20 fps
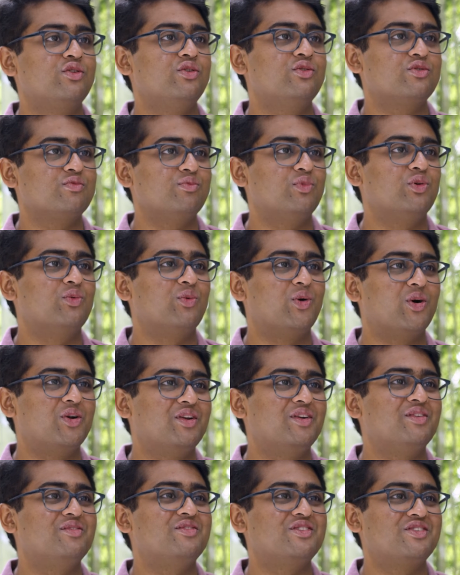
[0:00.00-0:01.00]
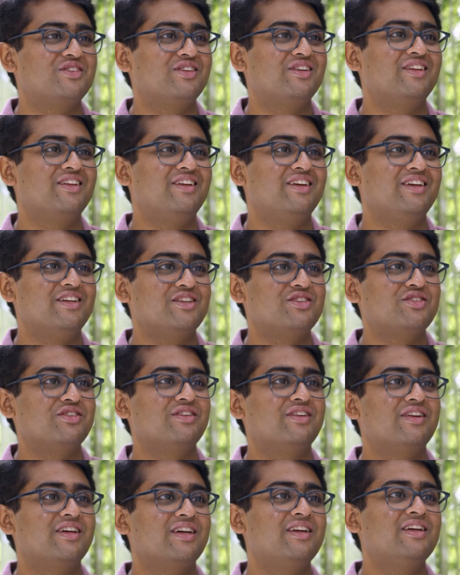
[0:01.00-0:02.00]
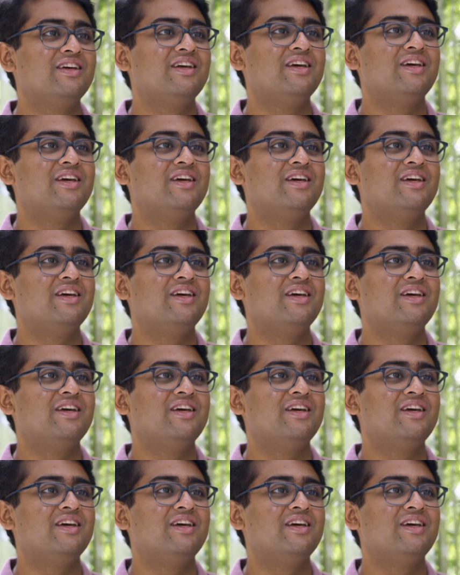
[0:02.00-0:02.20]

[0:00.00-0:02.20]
to use more water efficient irrigation, right?